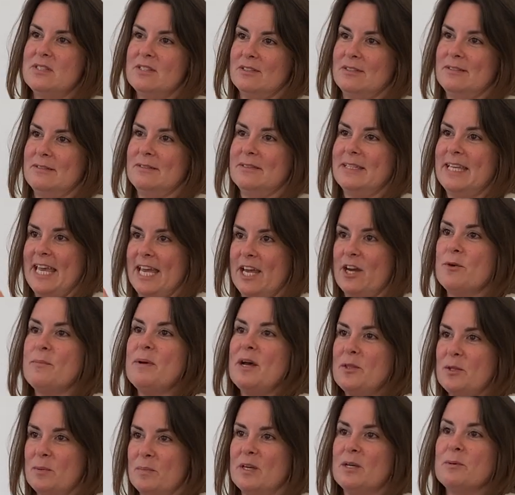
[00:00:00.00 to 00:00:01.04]
to care
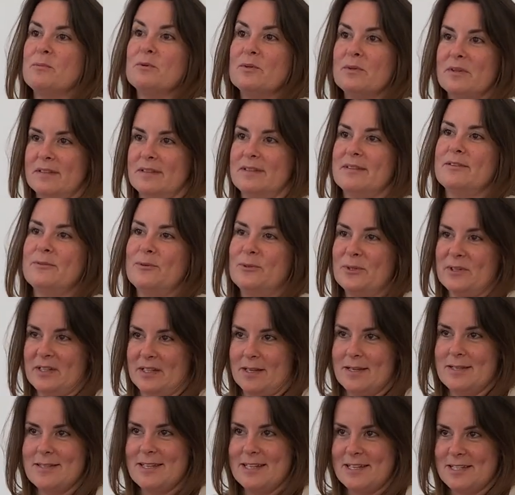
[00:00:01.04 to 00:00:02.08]
about the people that the
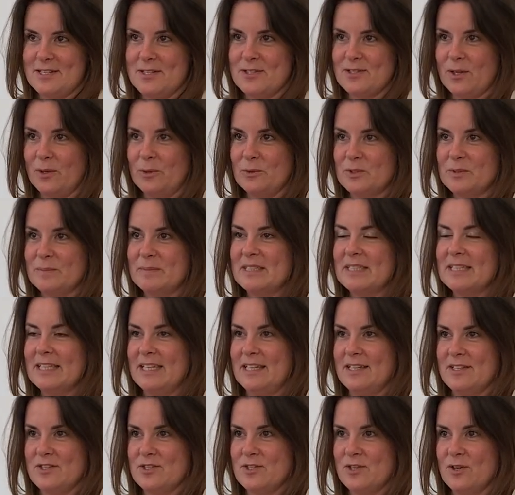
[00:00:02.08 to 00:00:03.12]
organisation's ultimately
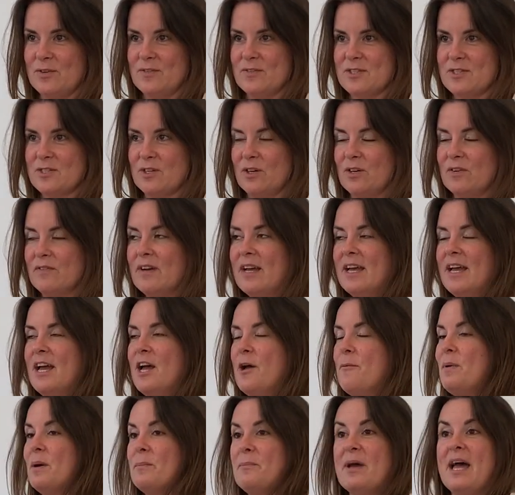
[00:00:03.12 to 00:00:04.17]
in service of,
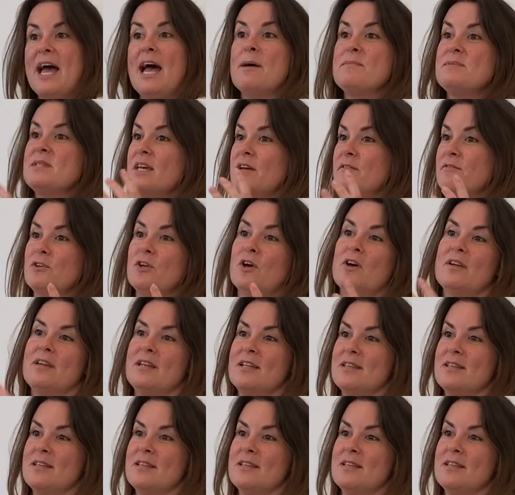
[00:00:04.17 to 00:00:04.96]
but perhaps have not